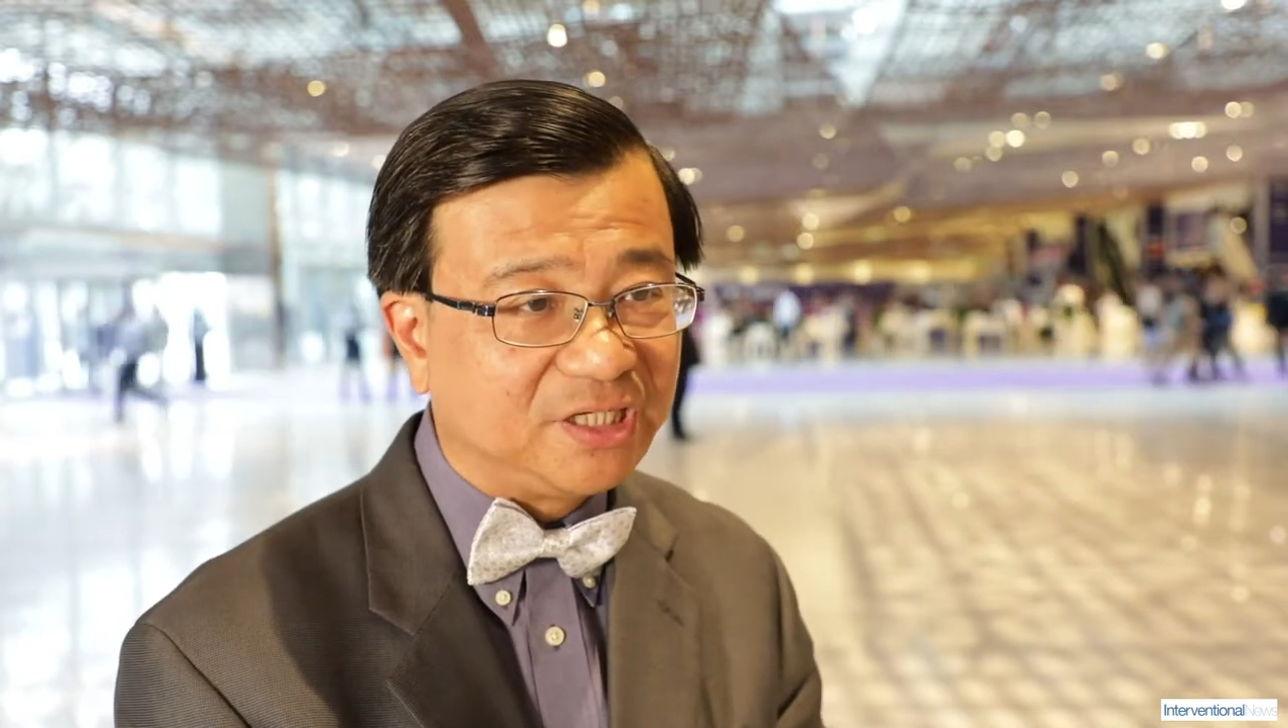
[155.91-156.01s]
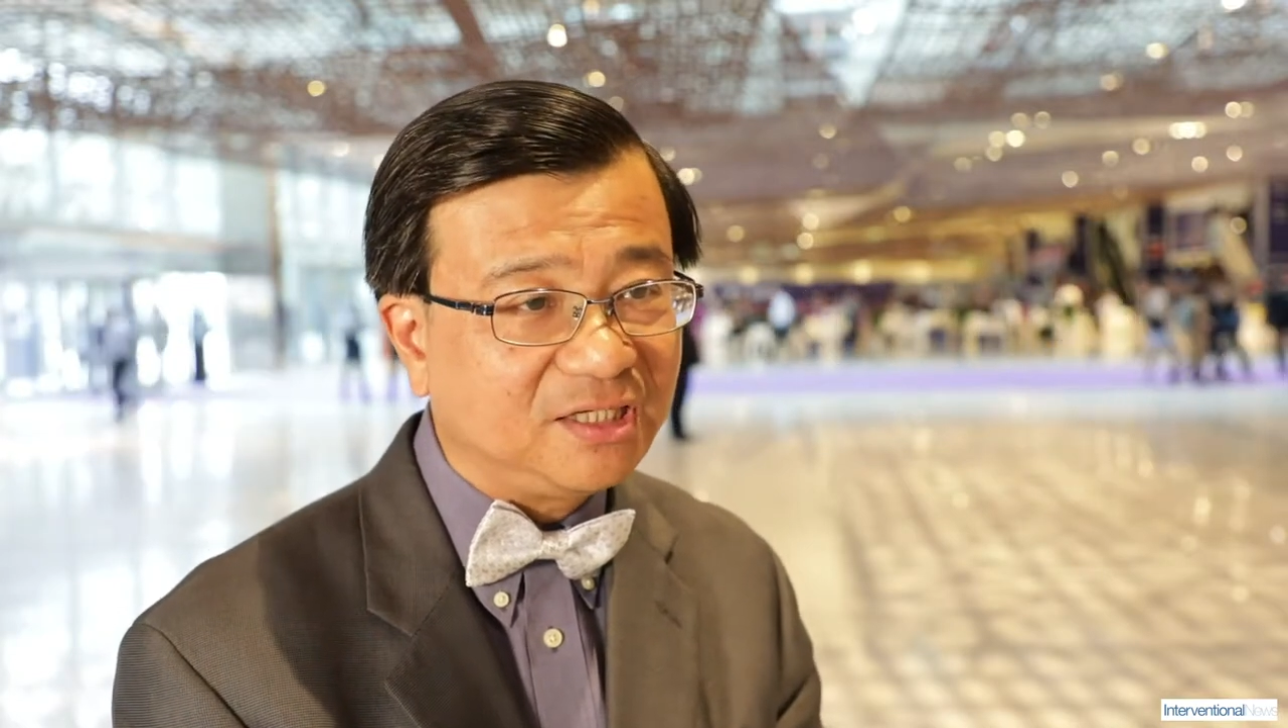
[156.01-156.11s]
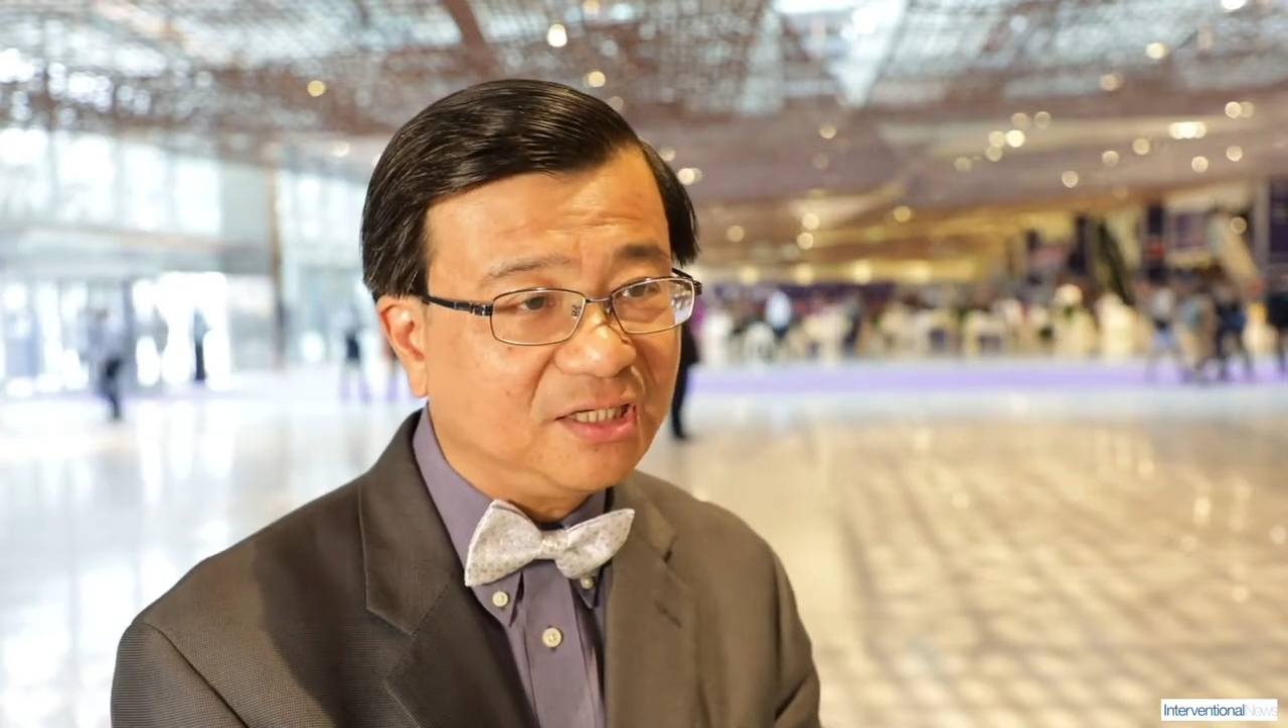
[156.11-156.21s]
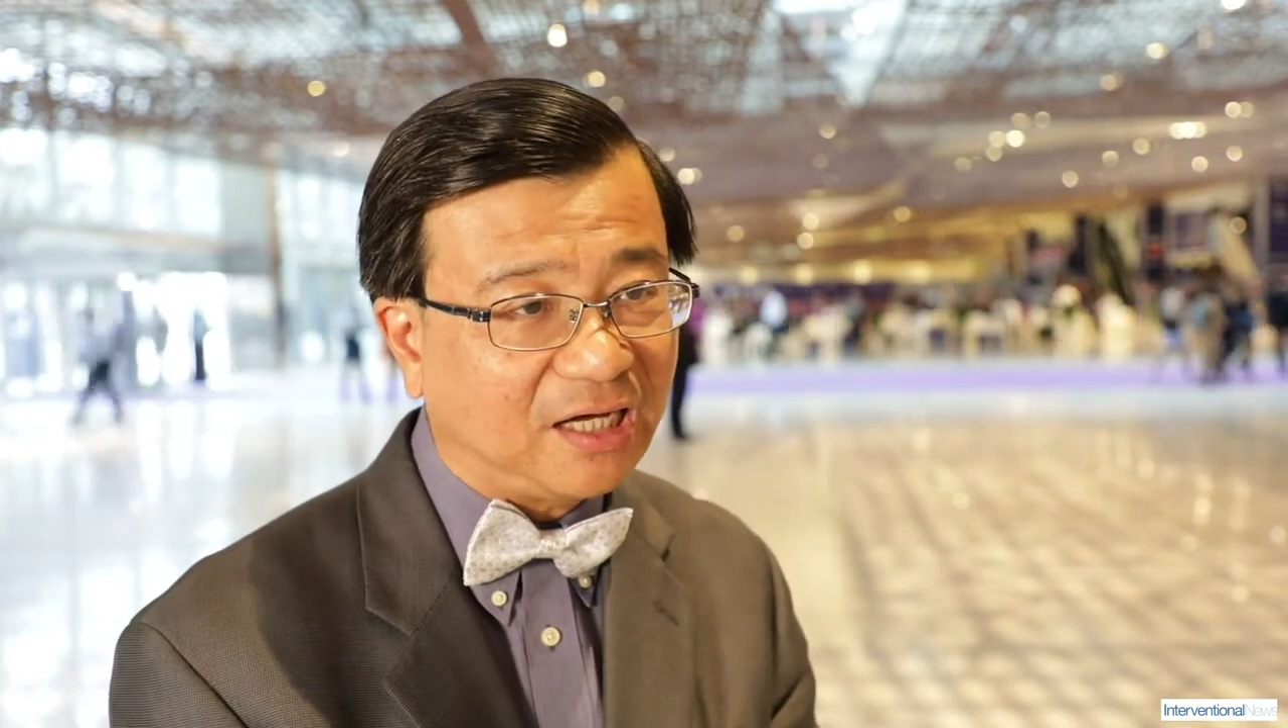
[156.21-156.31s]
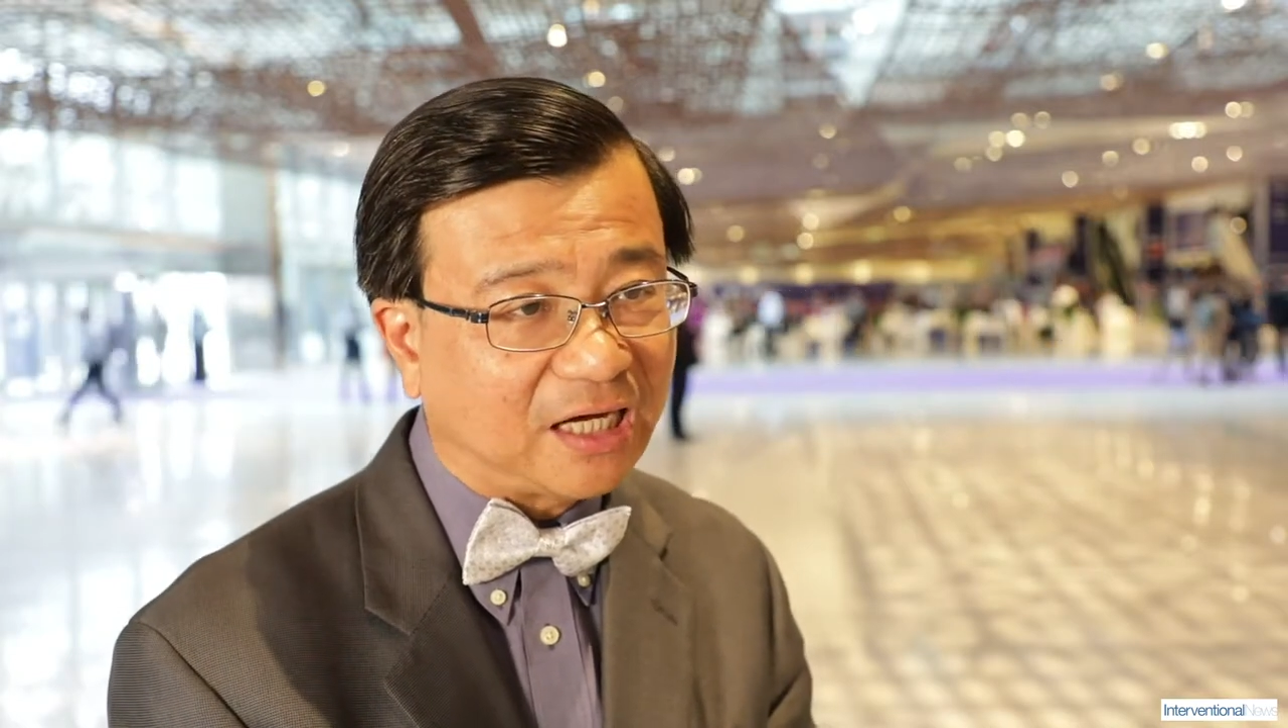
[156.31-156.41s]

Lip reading: being,